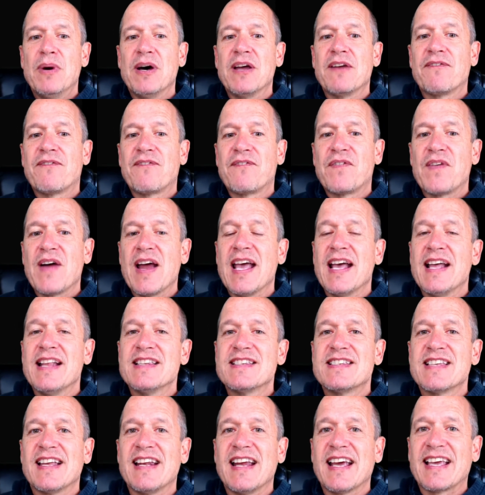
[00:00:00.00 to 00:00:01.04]
but
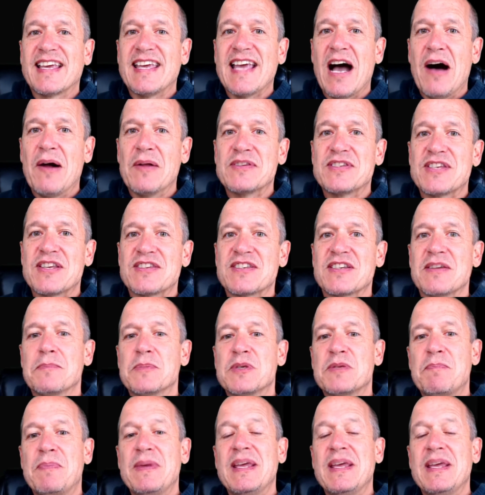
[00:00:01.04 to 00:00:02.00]
friends and account systems,